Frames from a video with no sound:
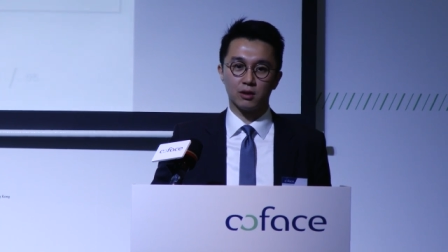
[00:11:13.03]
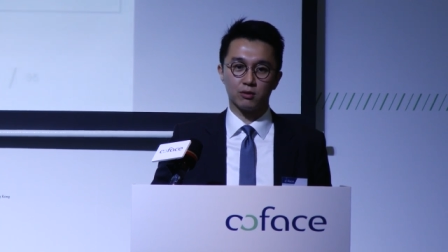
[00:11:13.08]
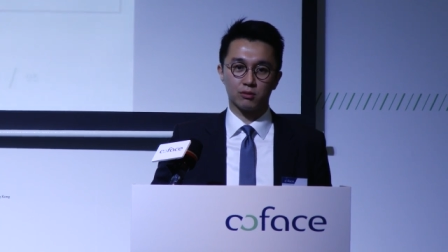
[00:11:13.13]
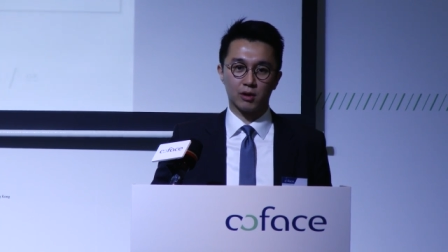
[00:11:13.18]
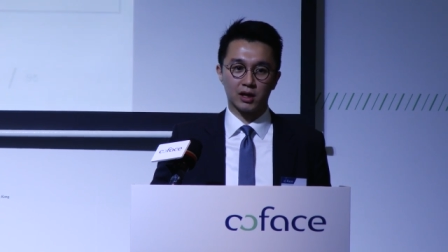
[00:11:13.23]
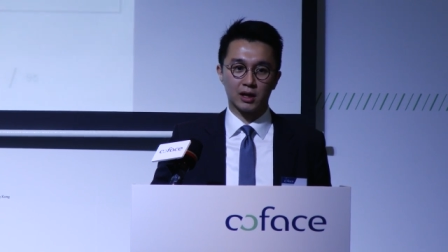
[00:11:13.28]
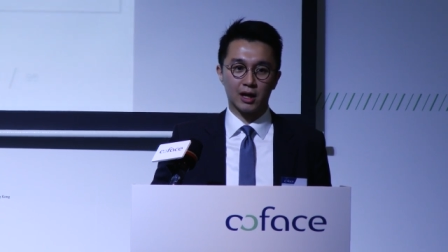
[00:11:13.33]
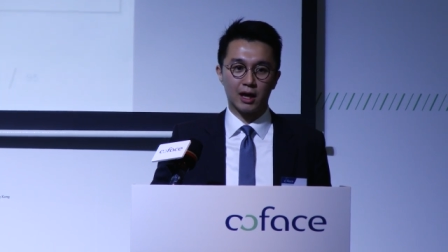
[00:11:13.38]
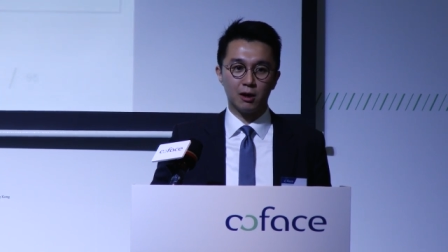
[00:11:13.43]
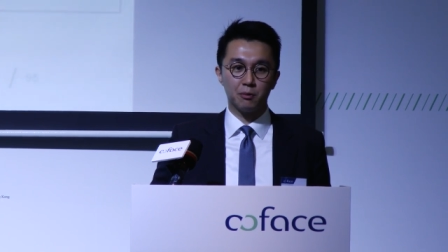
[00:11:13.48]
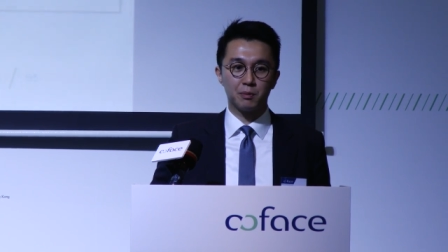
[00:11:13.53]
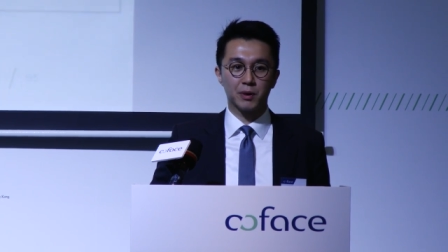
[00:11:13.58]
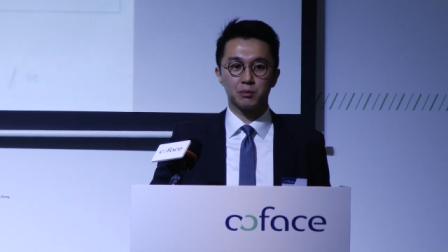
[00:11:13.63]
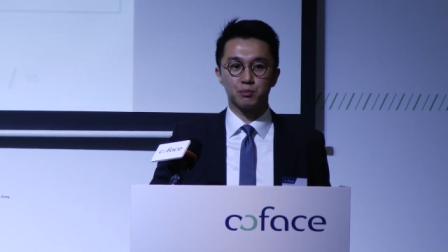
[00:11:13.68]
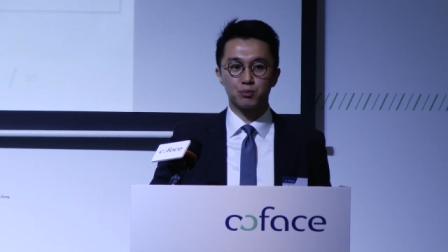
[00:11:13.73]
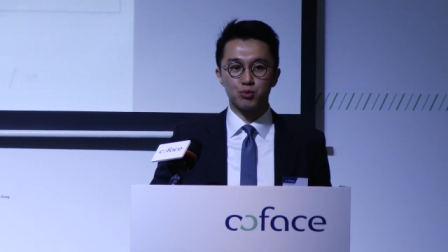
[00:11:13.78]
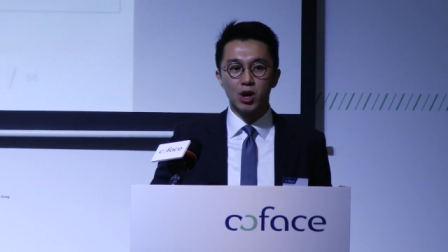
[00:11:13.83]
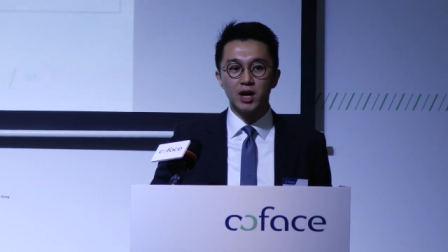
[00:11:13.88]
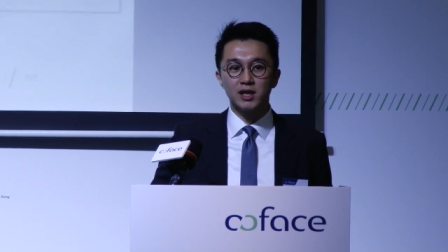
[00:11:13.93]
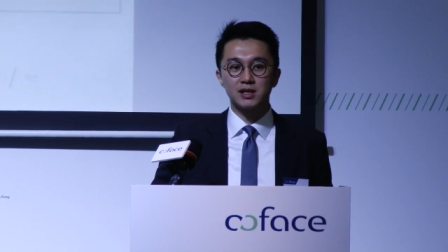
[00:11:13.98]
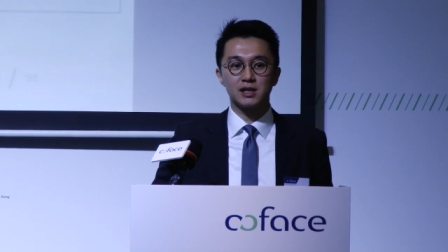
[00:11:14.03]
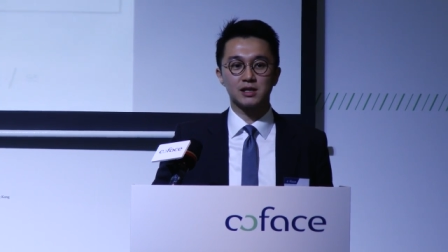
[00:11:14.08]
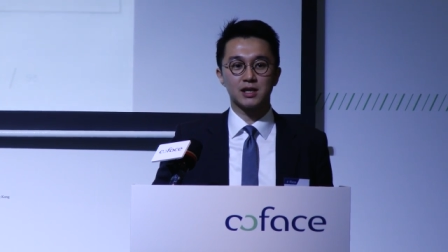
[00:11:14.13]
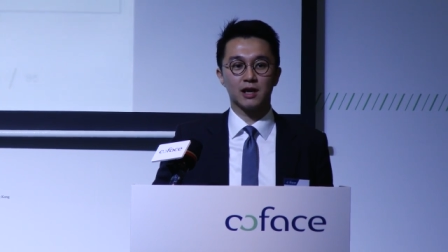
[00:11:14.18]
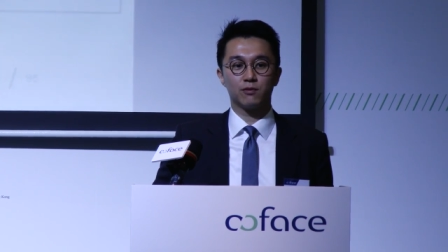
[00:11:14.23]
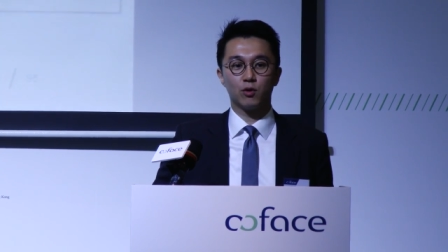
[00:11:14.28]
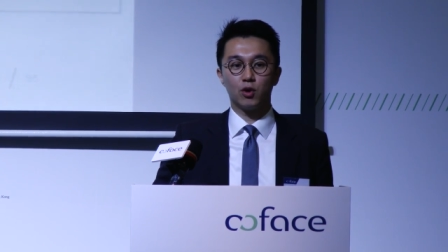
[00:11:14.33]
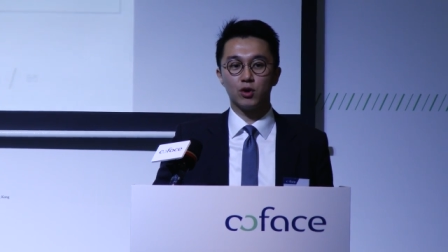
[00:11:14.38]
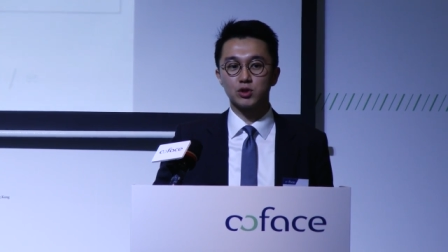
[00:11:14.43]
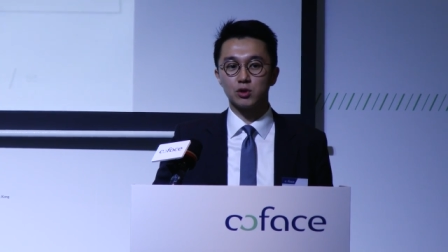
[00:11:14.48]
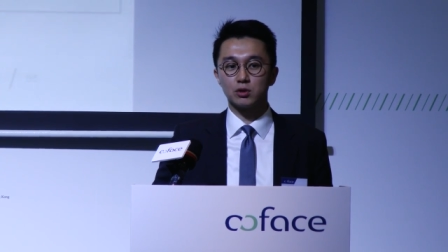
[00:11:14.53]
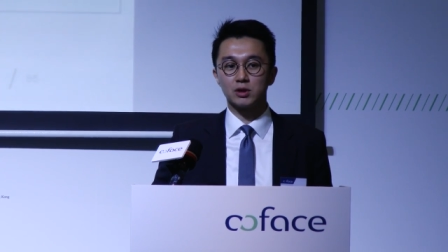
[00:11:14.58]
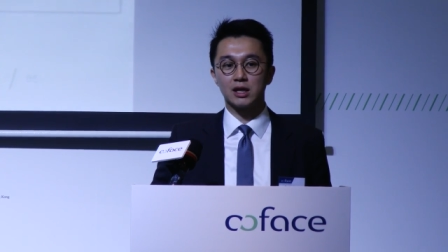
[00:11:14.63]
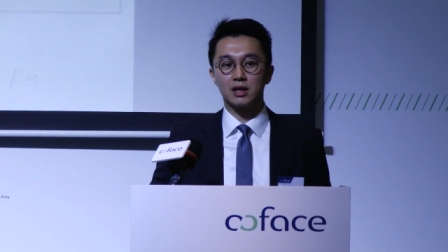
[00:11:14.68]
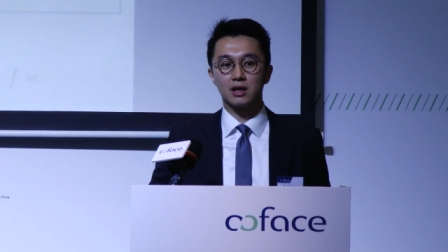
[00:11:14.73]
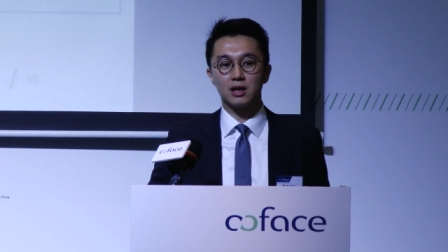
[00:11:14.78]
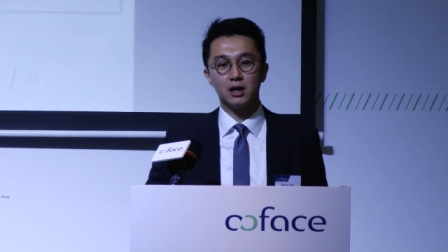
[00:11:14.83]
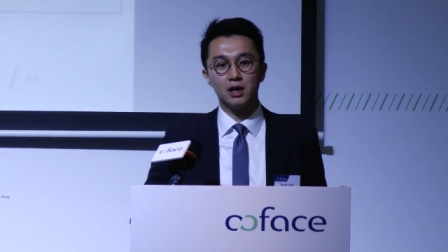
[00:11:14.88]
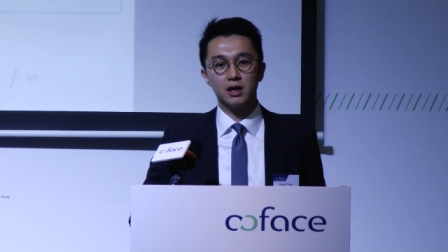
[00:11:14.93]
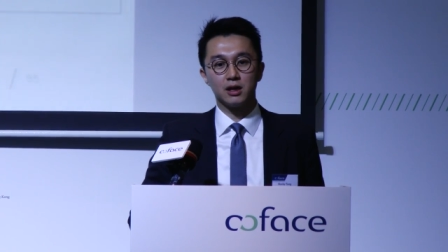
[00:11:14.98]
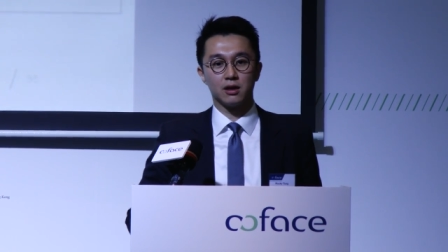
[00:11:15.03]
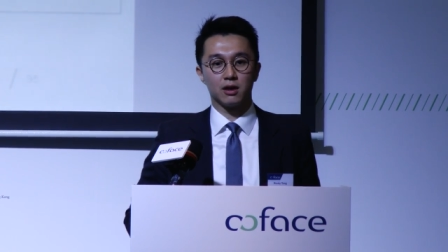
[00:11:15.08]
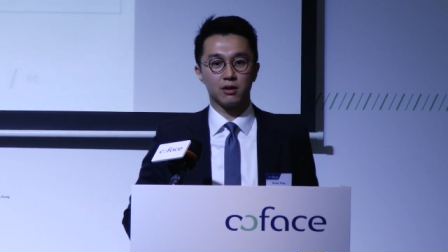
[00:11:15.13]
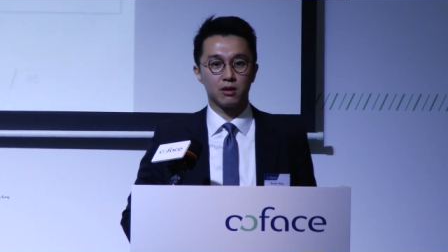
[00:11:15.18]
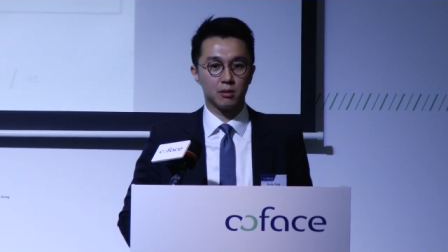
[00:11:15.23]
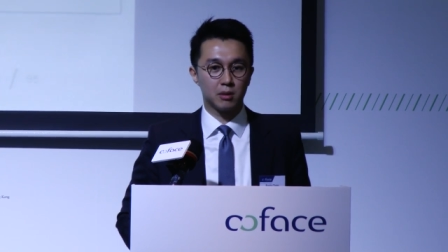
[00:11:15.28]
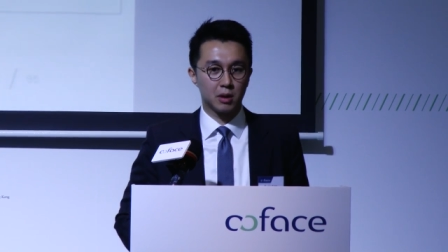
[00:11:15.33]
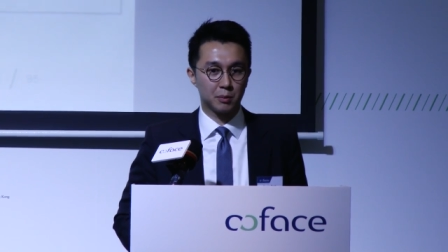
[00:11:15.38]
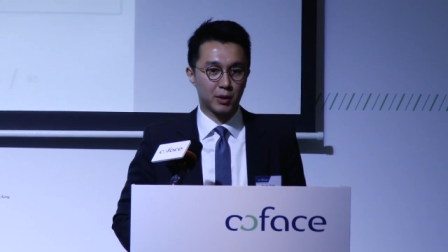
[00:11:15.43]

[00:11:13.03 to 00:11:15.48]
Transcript: right now, but prices have also declined